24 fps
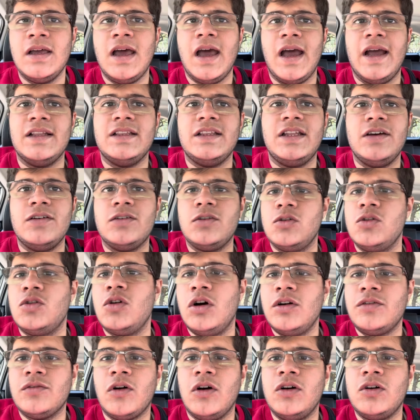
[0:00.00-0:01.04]
and they do
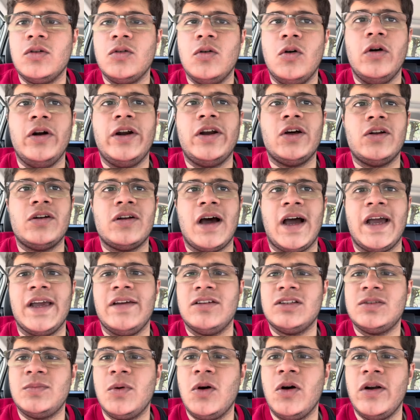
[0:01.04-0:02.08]
not want to go it on
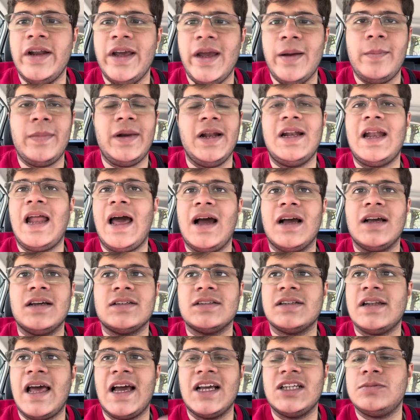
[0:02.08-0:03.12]
highways because AMT
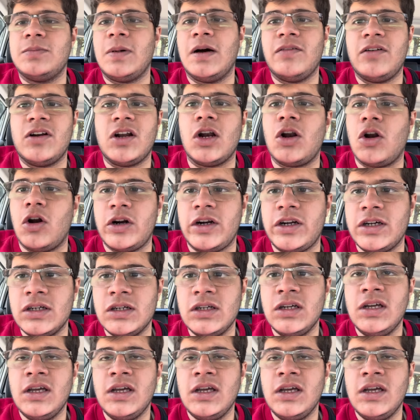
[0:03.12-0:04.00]
lags power a lot.